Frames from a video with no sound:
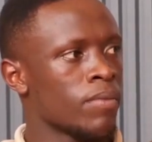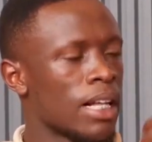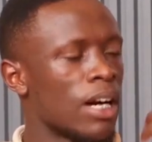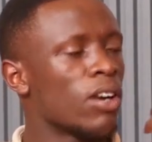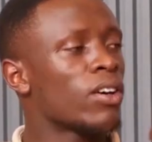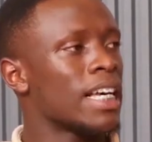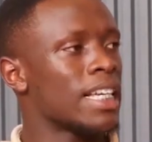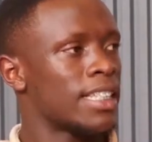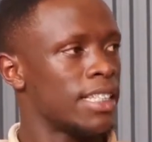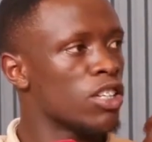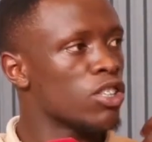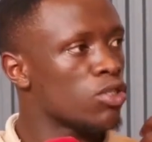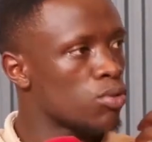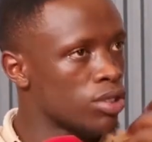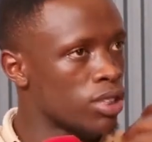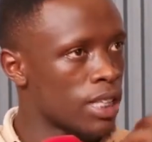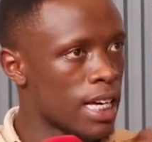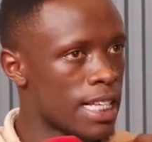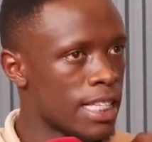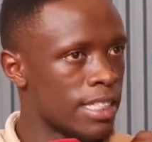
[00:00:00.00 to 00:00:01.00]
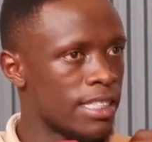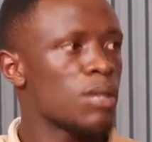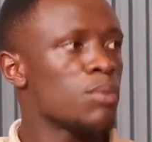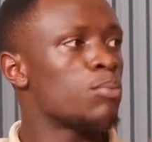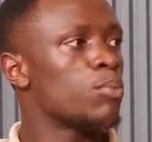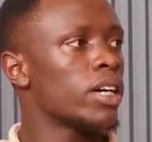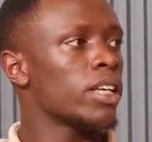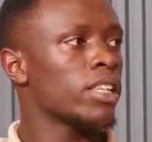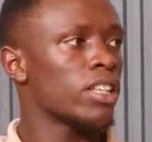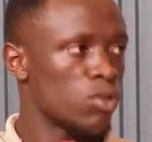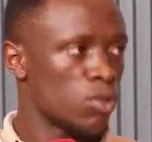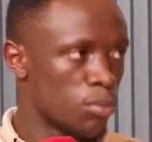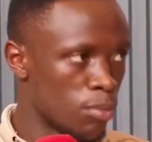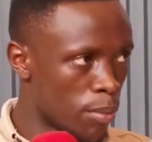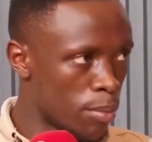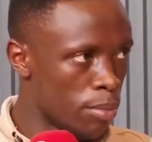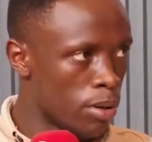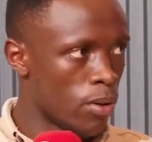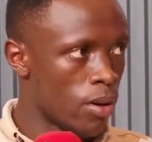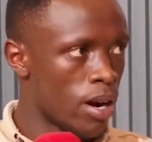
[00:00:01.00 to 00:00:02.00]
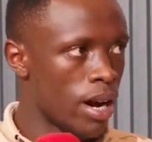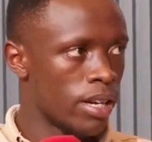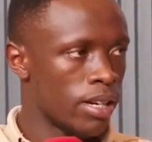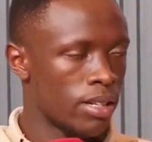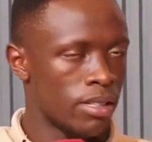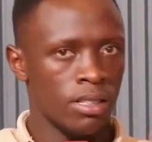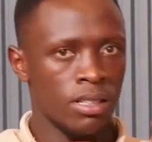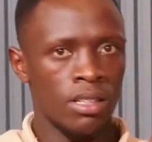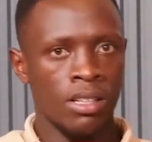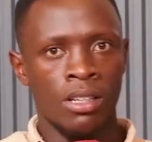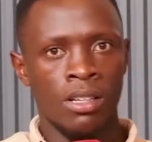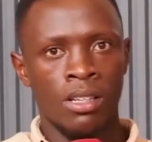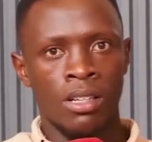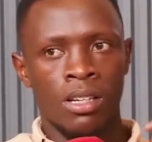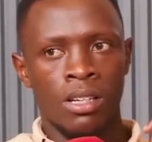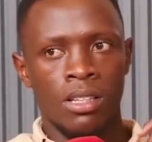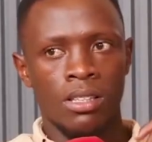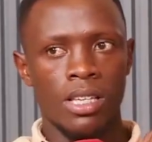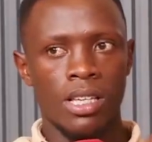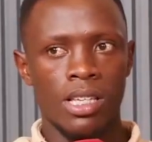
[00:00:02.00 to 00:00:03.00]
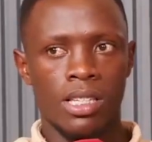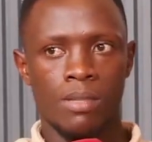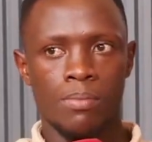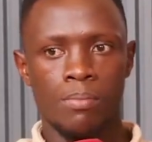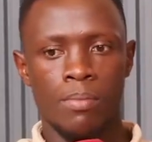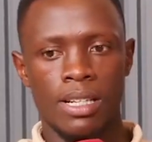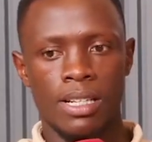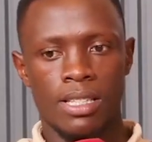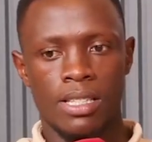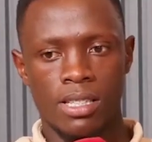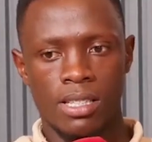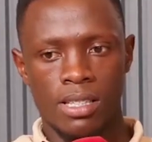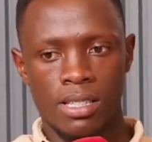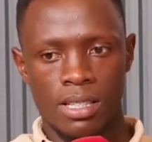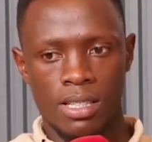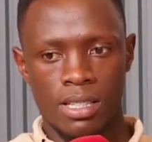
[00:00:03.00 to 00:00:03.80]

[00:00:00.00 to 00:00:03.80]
Okay, a son to Nyanzi, a brother to Bobby Wine. Yes, but